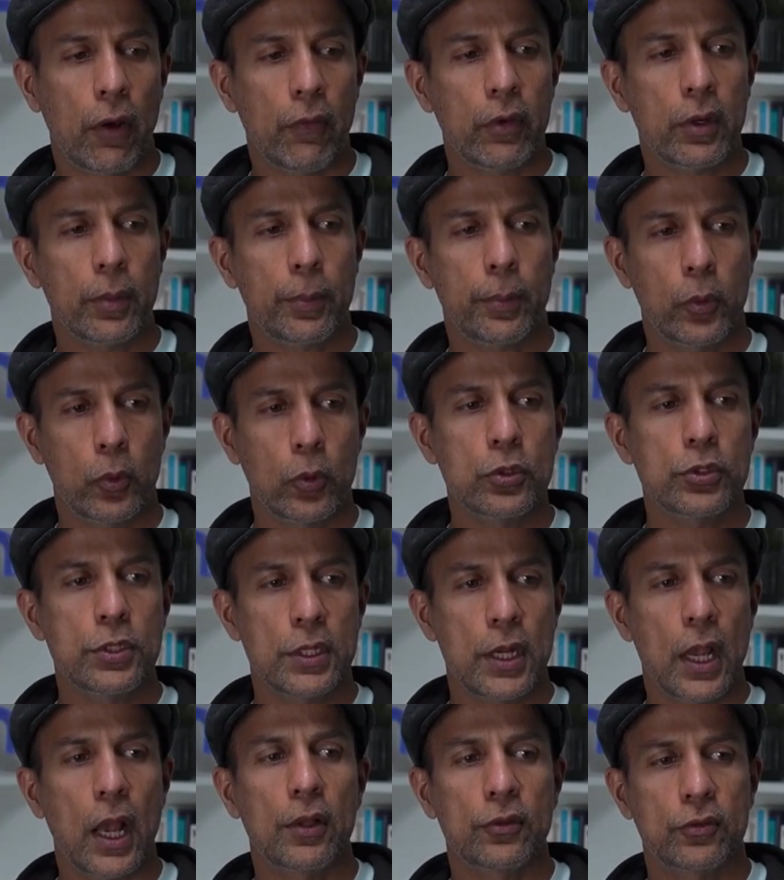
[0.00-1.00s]
Our approach,
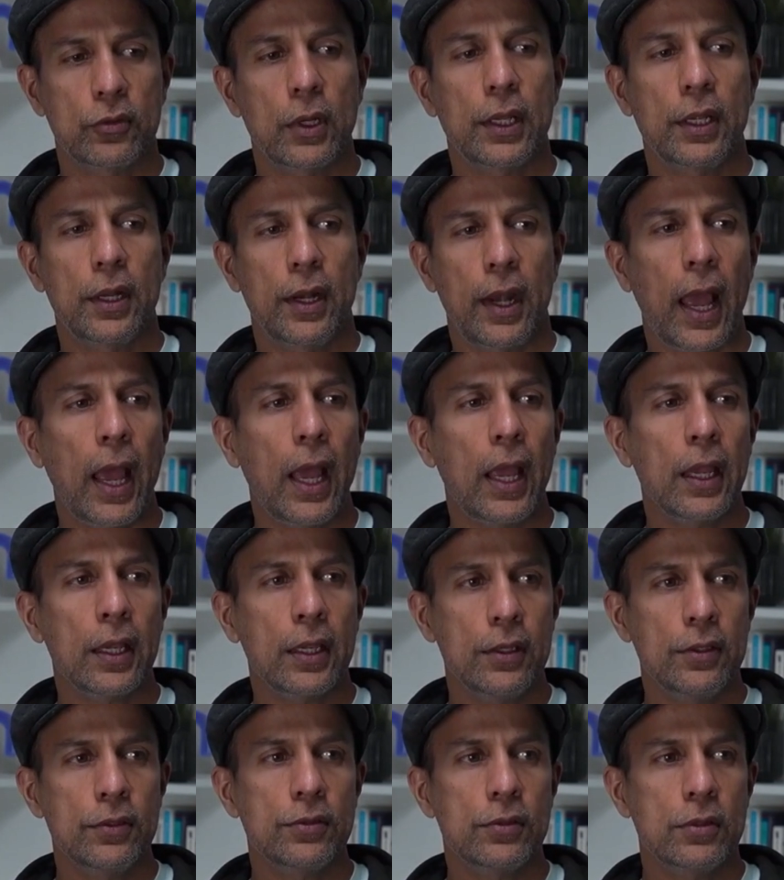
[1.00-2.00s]
so like RAG
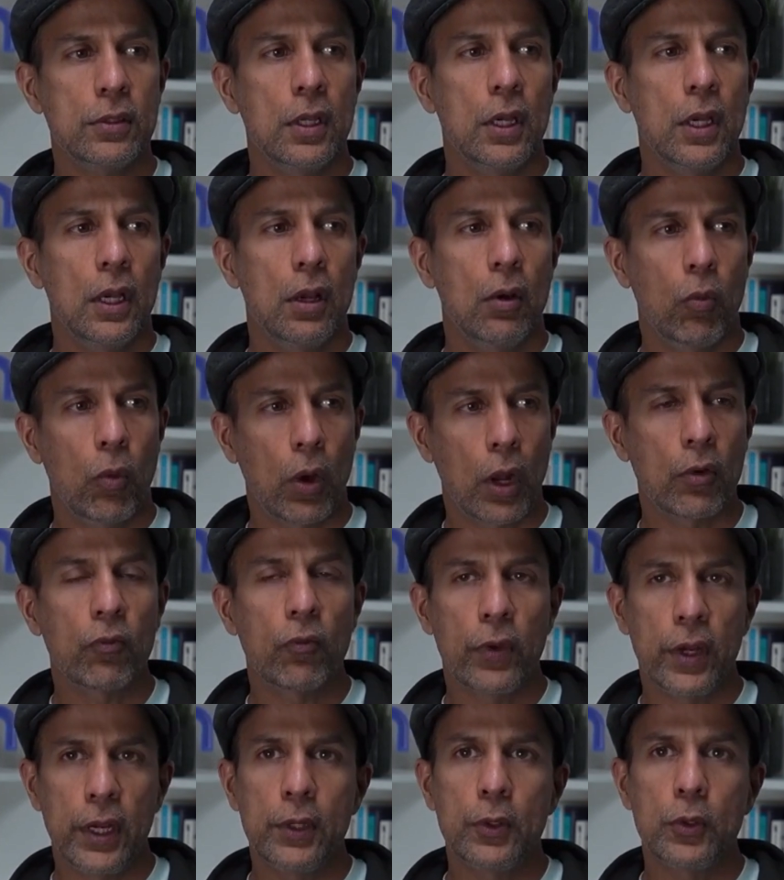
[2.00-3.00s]
is one
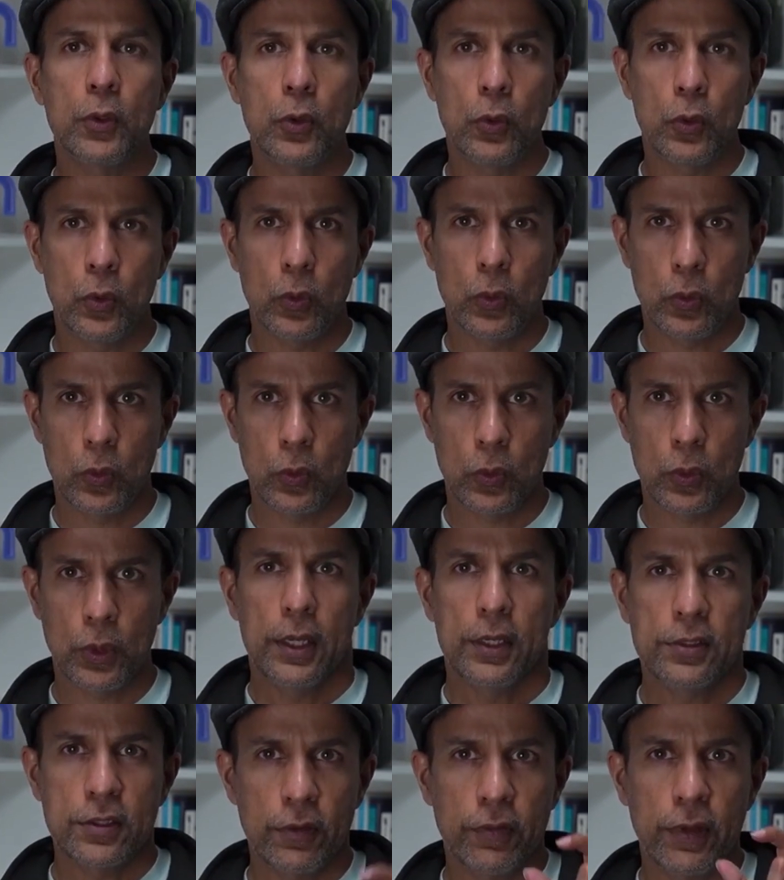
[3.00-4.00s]
way
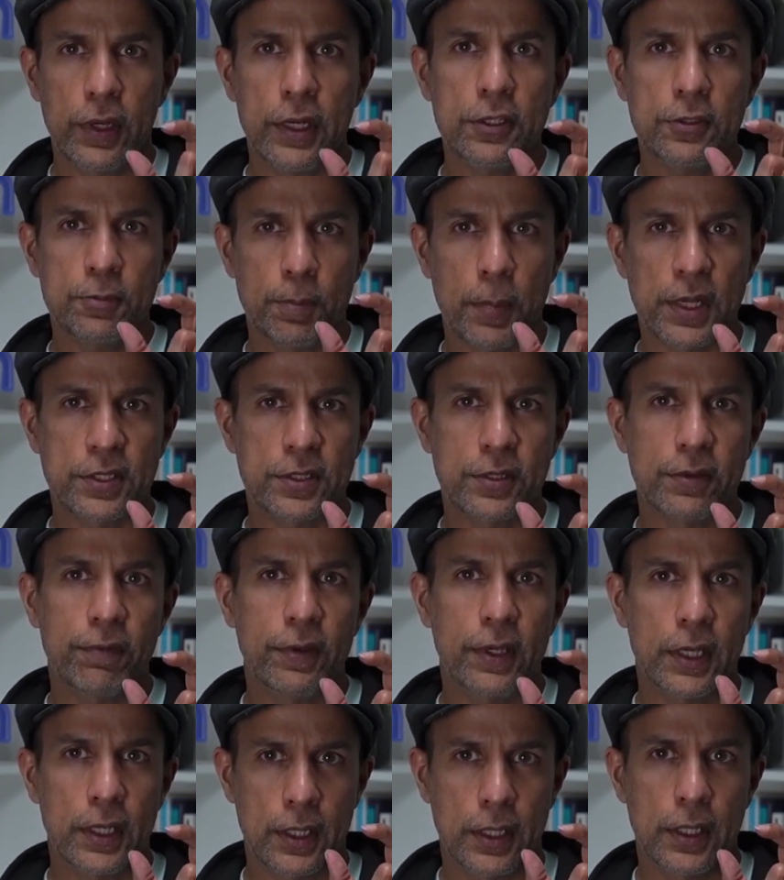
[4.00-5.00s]
it's a very
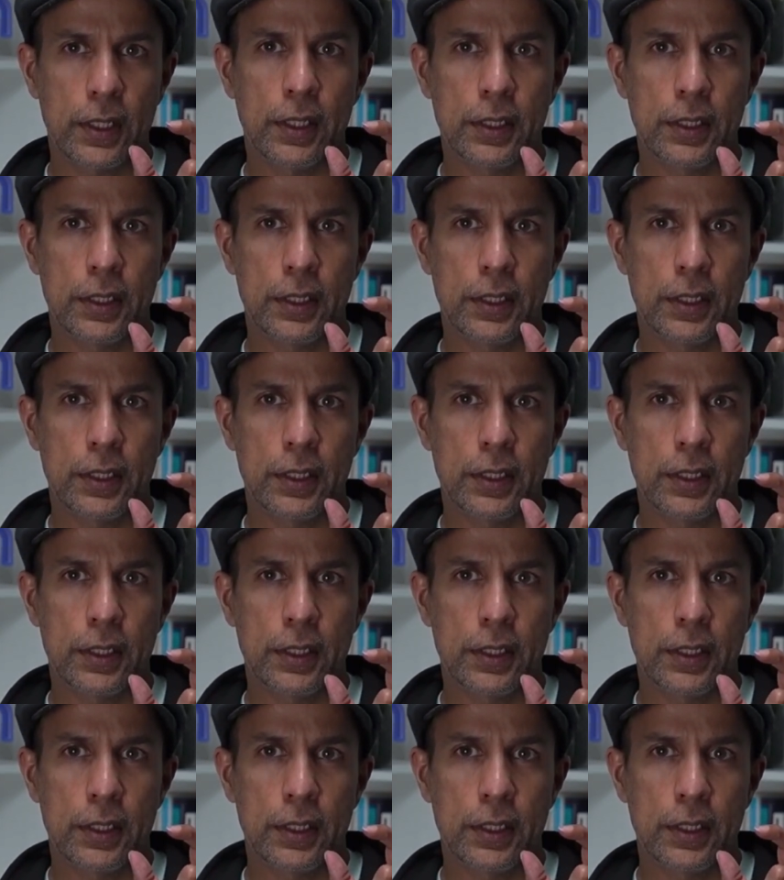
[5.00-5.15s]
specific,